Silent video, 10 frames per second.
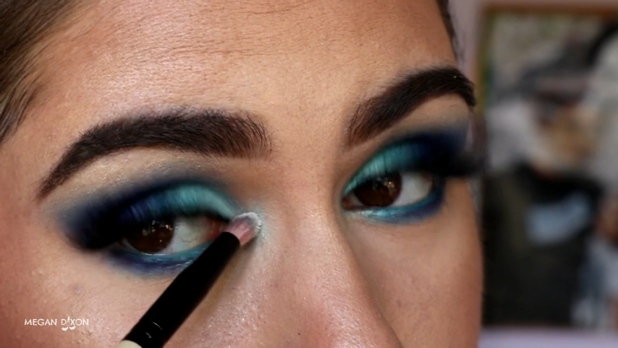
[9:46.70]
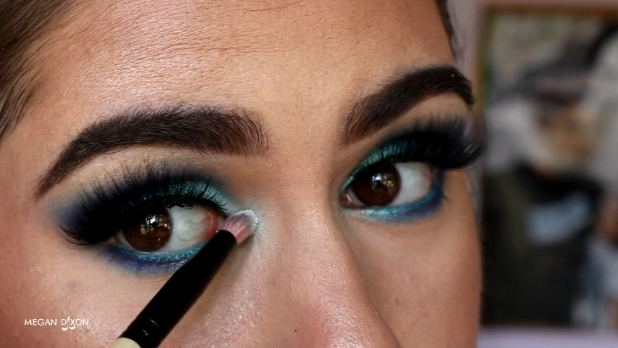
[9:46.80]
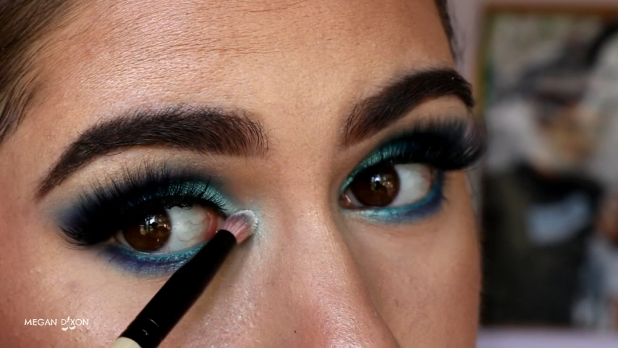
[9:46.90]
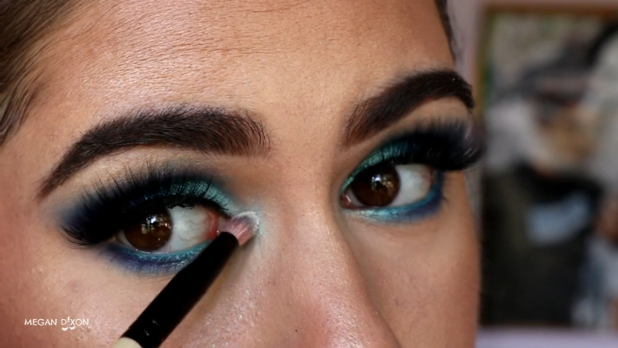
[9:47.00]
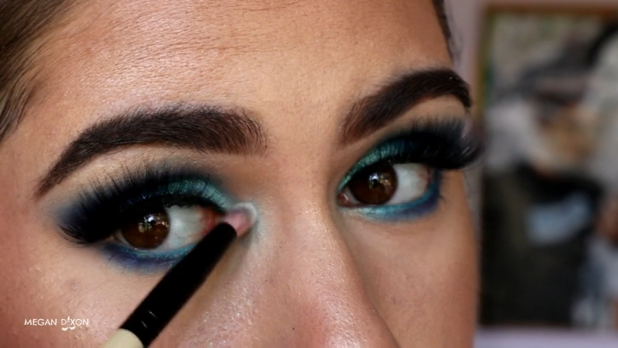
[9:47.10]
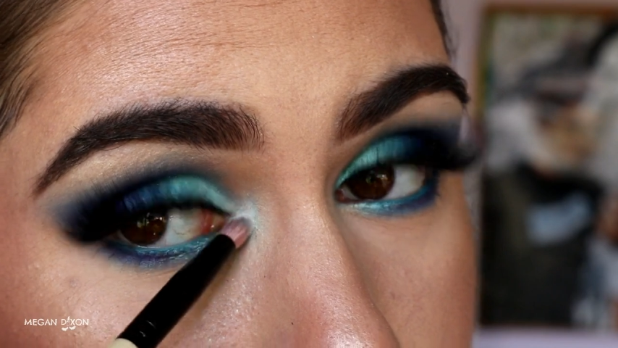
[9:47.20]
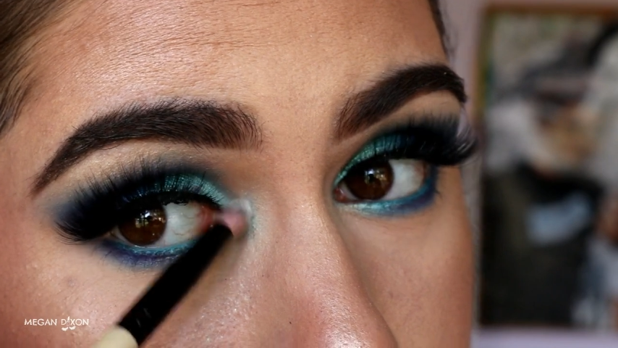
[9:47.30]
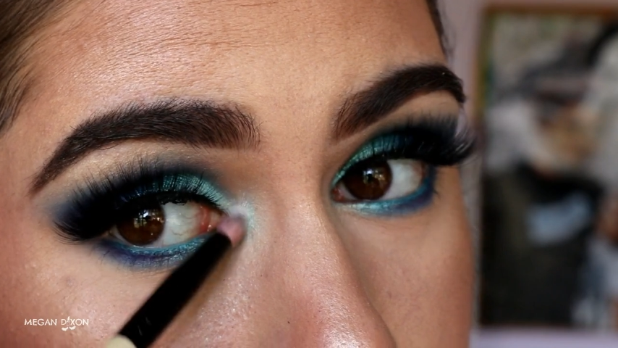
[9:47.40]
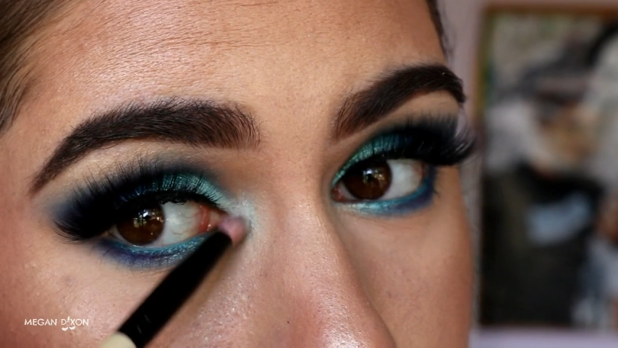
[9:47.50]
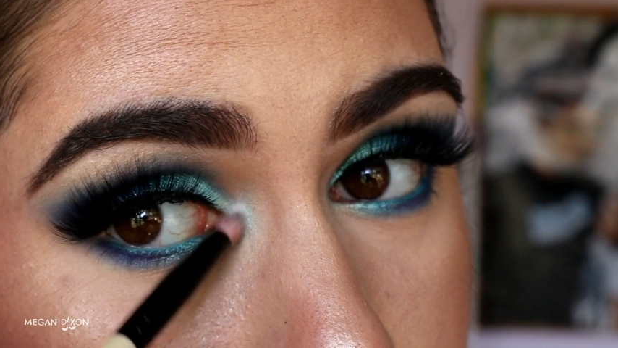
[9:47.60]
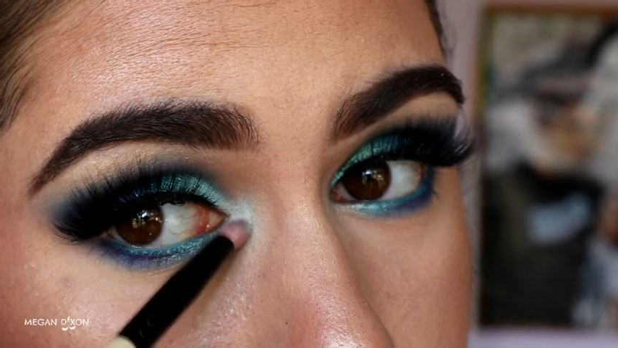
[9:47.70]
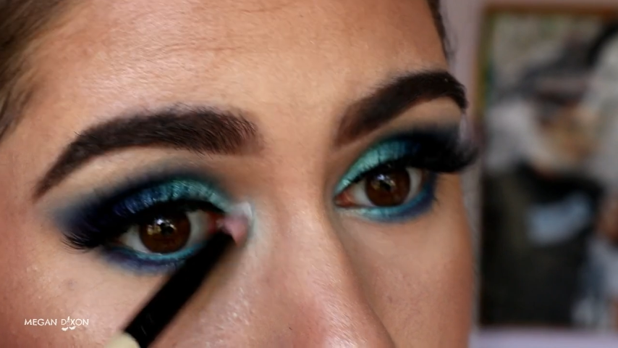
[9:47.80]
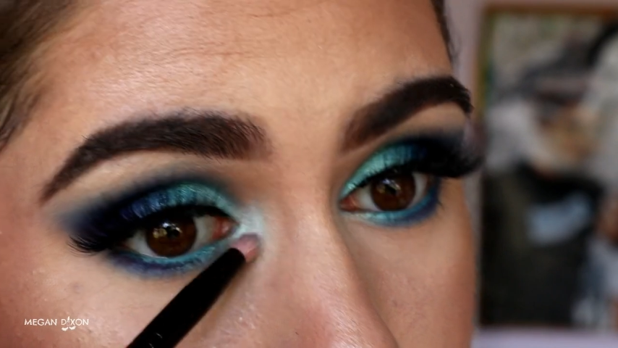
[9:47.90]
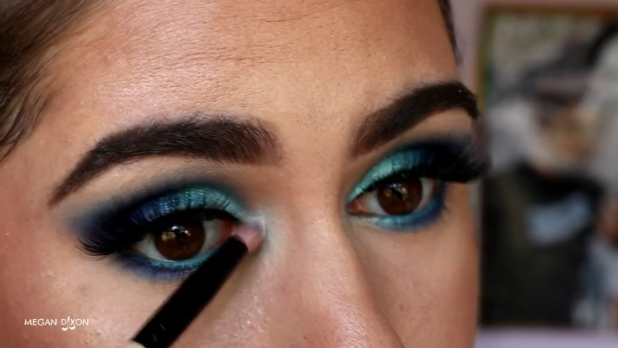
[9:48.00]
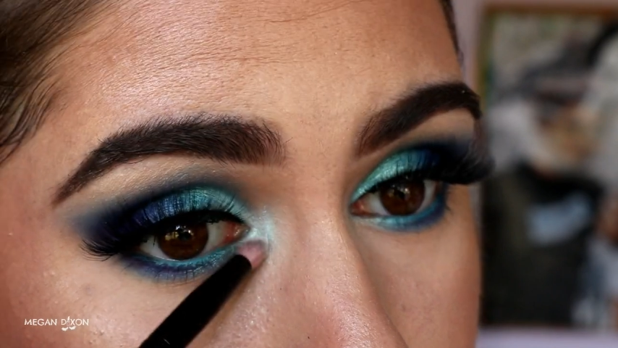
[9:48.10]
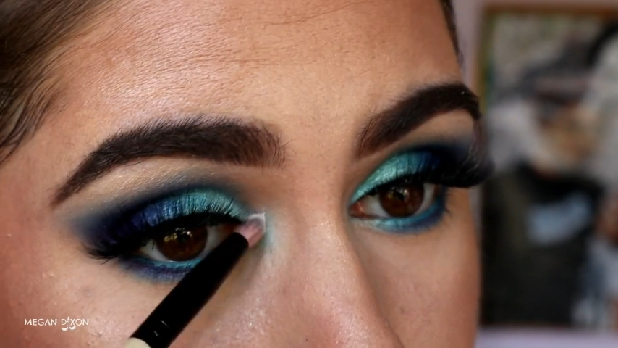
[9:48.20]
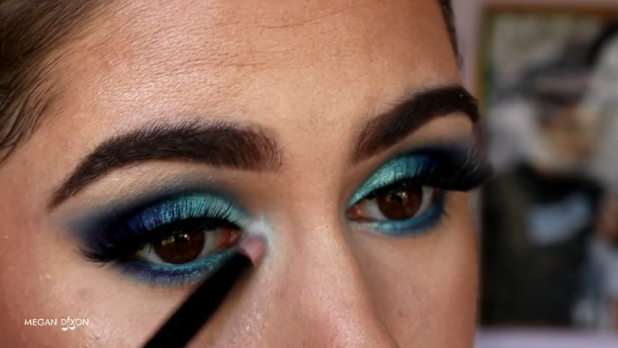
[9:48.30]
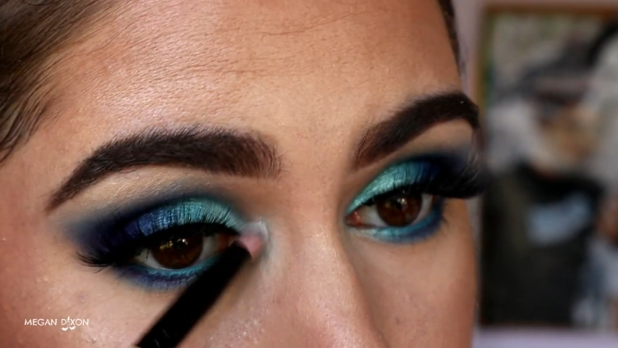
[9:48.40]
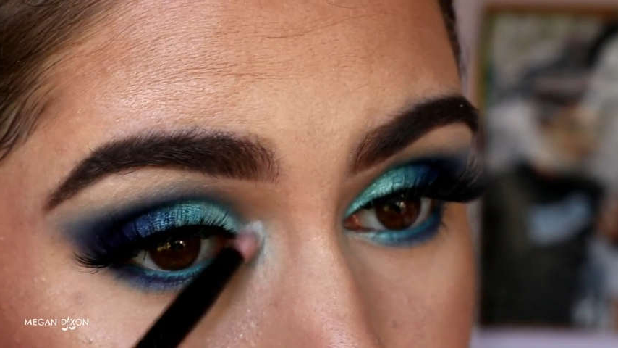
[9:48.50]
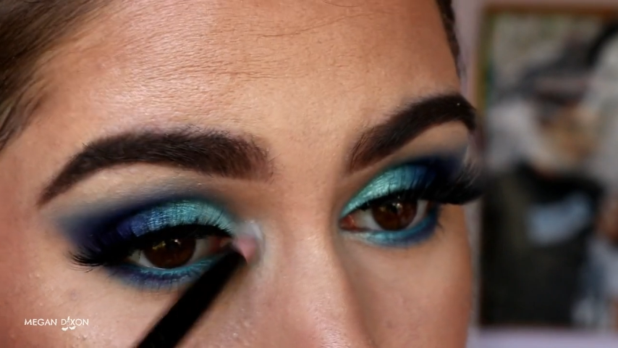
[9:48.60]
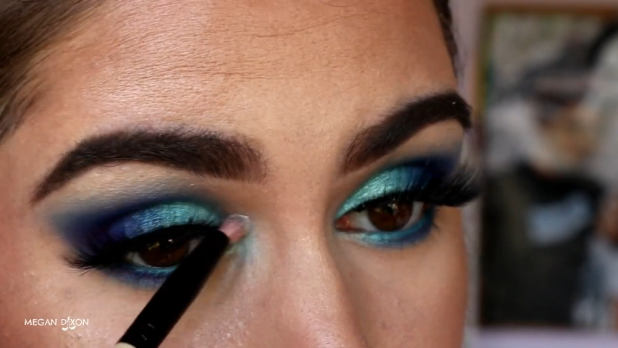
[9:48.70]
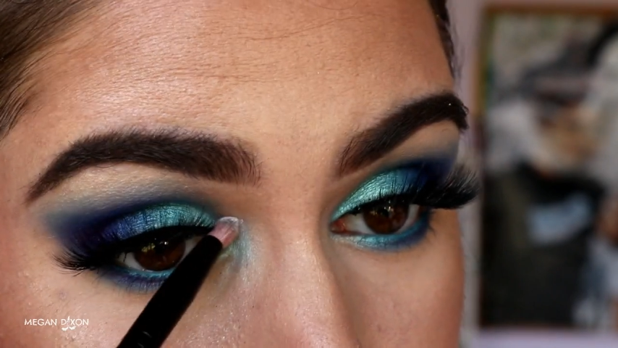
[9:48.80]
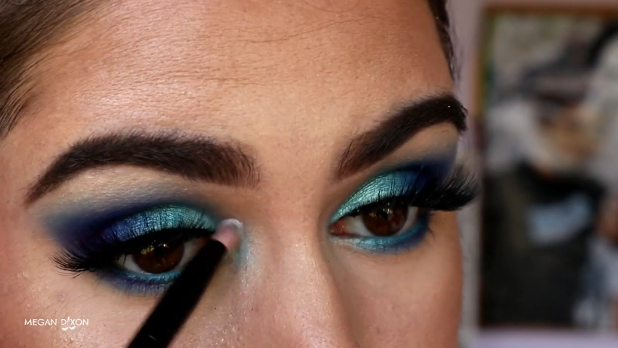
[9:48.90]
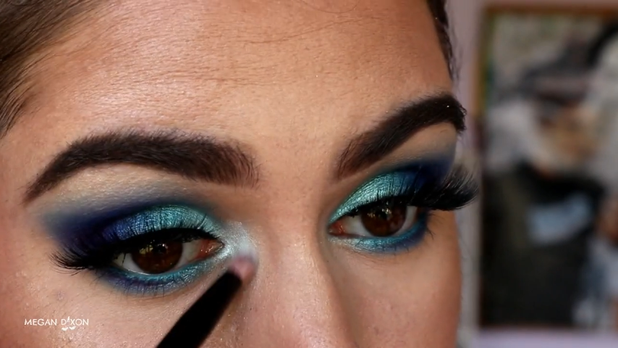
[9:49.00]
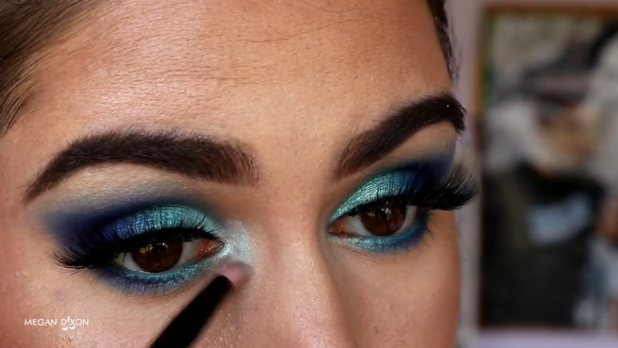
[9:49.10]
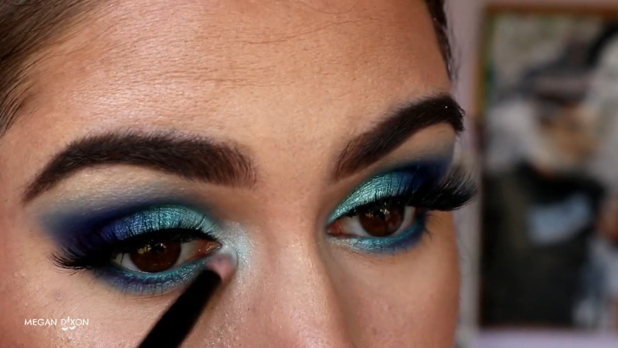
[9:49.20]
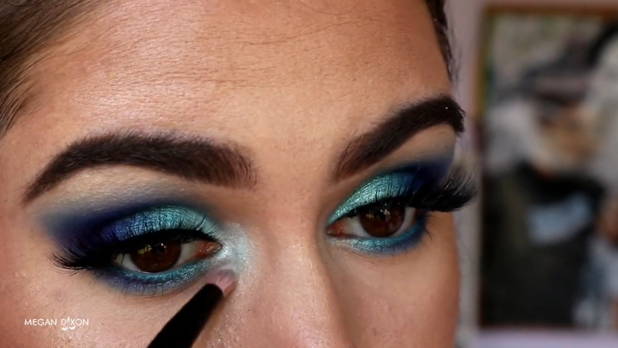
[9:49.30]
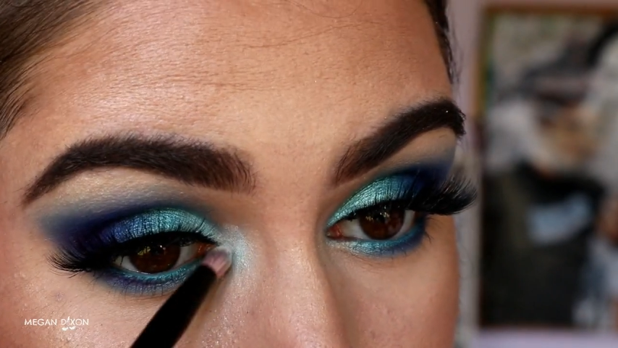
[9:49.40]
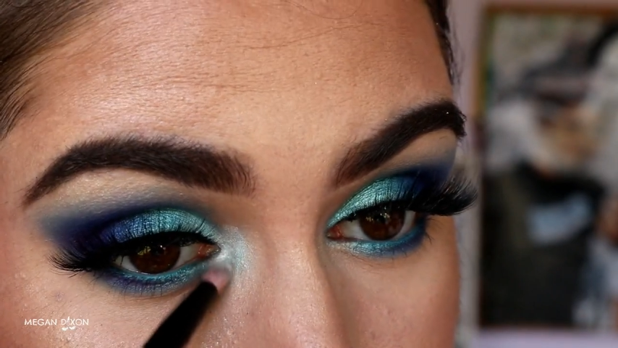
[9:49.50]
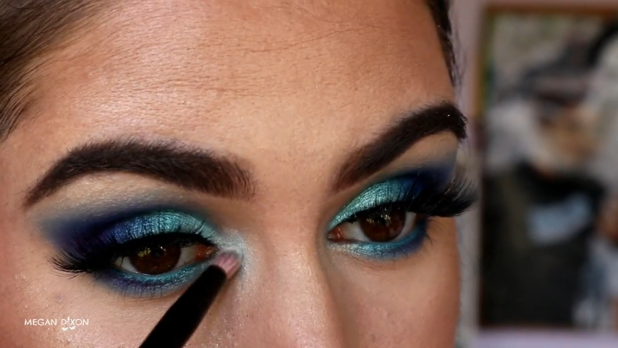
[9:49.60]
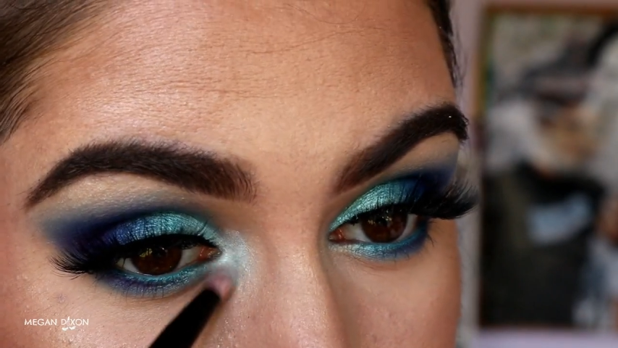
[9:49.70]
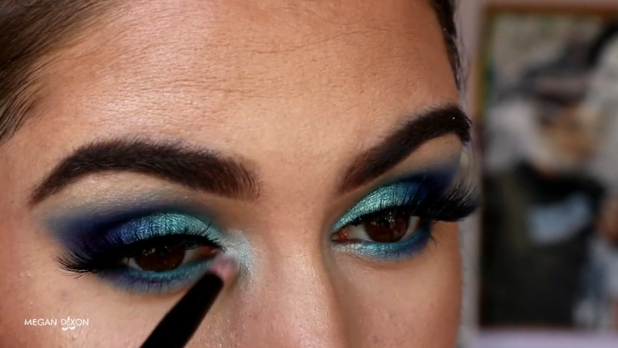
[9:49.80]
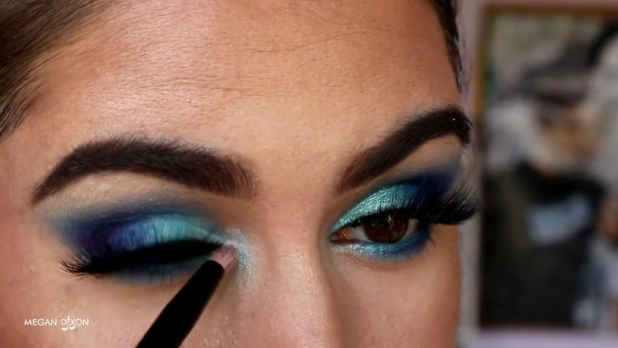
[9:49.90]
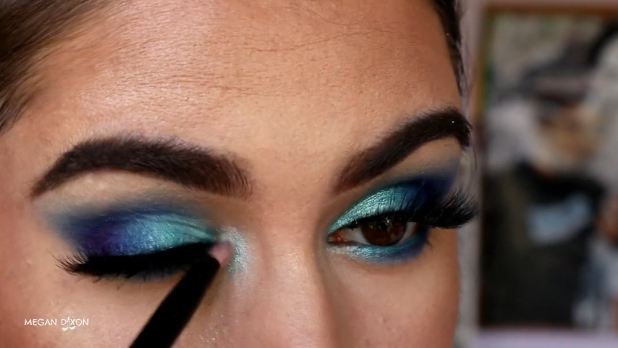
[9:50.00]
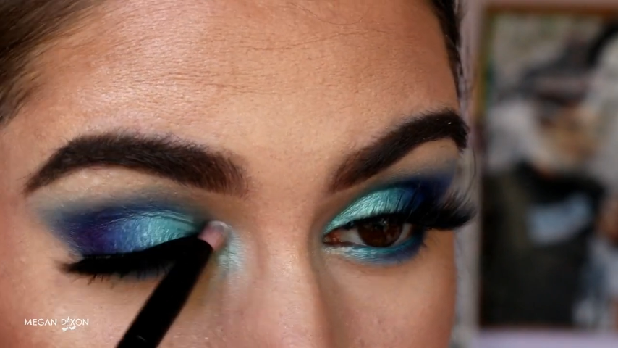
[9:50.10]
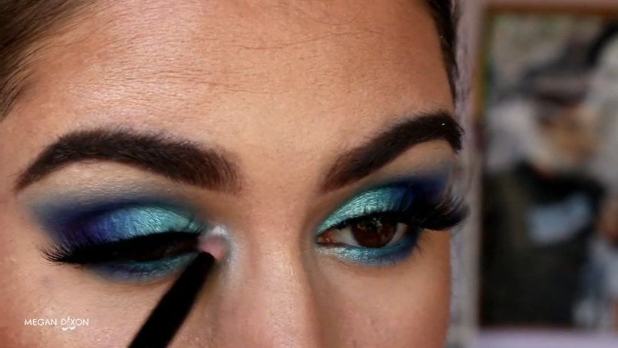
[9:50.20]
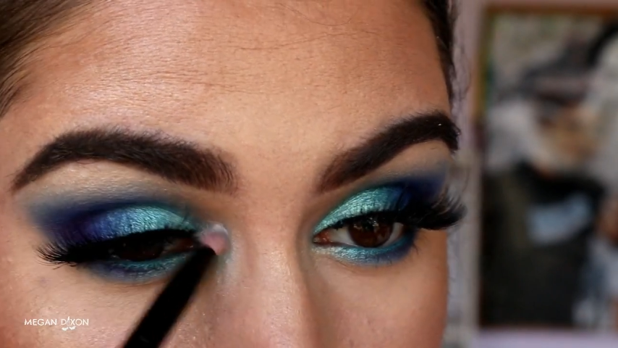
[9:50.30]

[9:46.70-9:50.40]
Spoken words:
Nobody's mouth can be seen.